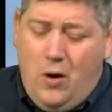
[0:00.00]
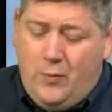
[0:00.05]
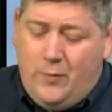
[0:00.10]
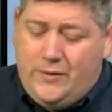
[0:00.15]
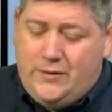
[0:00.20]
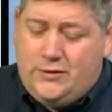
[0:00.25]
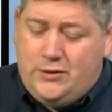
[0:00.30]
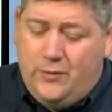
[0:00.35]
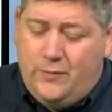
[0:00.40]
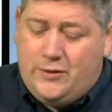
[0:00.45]
would
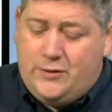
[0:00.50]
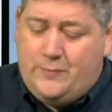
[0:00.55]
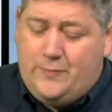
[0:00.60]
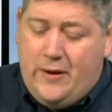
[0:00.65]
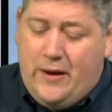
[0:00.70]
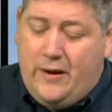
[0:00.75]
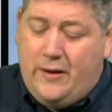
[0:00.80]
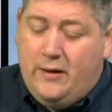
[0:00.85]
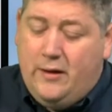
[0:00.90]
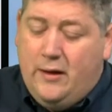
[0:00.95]
be so much
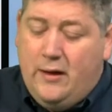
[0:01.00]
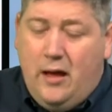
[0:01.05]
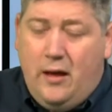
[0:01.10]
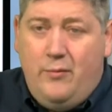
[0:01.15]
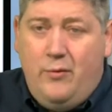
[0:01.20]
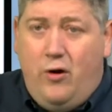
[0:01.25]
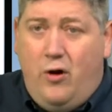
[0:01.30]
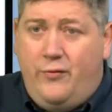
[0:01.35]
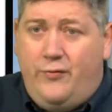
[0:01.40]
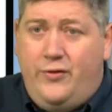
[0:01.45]
better.
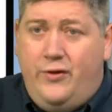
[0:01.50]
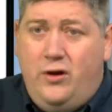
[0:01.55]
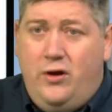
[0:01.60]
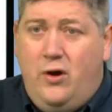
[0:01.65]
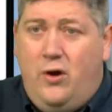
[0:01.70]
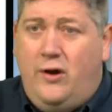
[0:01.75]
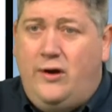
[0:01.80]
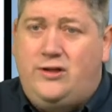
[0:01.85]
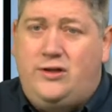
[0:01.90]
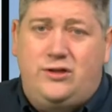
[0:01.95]
And more often than
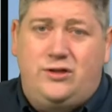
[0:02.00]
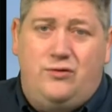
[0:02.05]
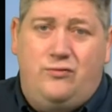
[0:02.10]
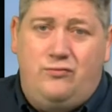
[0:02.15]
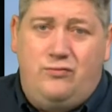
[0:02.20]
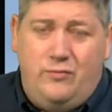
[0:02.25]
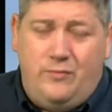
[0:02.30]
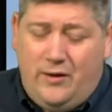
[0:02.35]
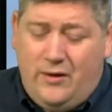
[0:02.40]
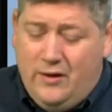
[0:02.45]
not, it's just a
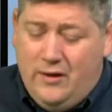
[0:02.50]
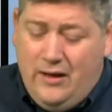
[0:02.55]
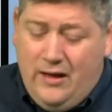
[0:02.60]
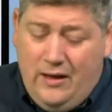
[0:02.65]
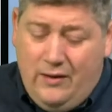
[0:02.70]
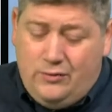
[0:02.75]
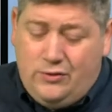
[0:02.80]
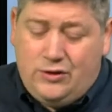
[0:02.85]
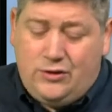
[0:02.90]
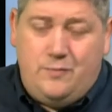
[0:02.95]
rumor.
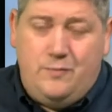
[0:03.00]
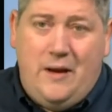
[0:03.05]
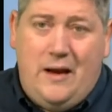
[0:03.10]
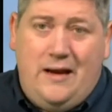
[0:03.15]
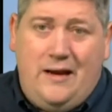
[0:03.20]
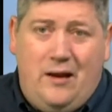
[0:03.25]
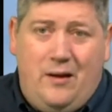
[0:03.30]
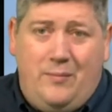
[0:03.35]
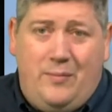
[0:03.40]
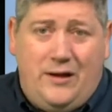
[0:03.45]
It was just
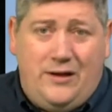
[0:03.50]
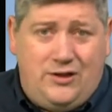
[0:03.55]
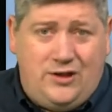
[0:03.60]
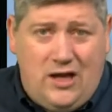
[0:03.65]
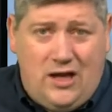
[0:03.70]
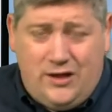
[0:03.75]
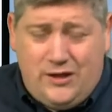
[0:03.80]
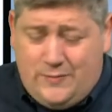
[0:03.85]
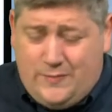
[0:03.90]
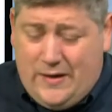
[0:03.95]
made up by
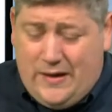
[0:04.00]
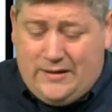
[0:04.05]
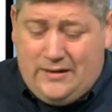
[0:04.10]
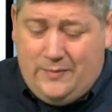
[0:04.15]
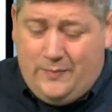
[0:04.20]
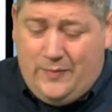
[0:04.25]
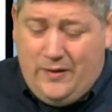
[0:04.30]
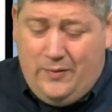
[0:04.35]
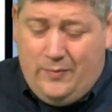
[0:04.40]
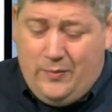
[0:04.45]
jealous,
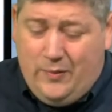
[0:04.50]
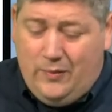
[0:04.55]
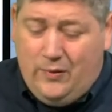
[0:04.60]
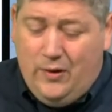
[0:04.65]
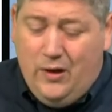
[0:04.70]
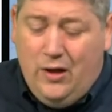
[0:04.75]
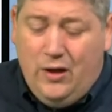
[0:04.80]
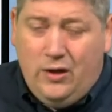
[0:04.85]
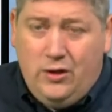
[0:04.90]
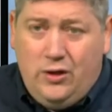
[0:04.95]
petty people.